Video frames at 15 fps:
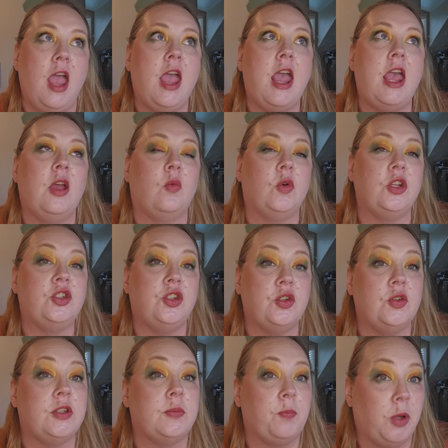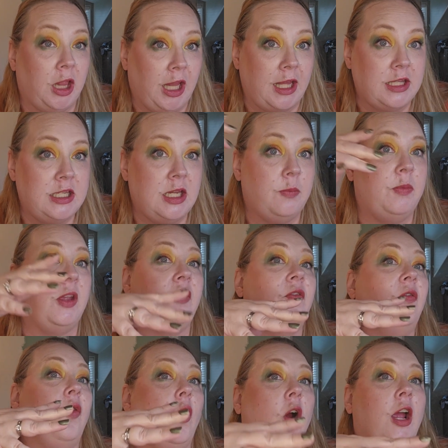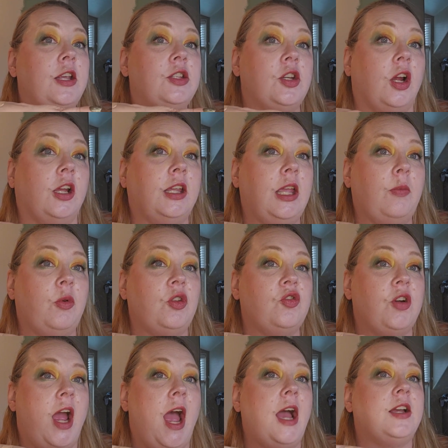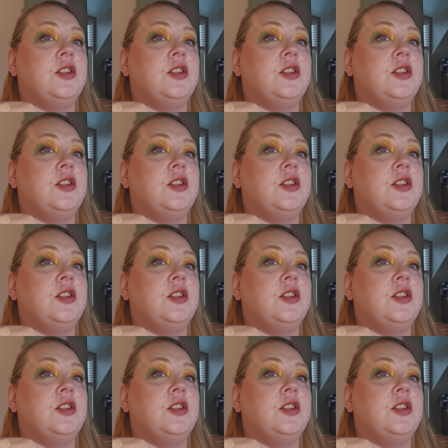it was used plenty before I started keeping track,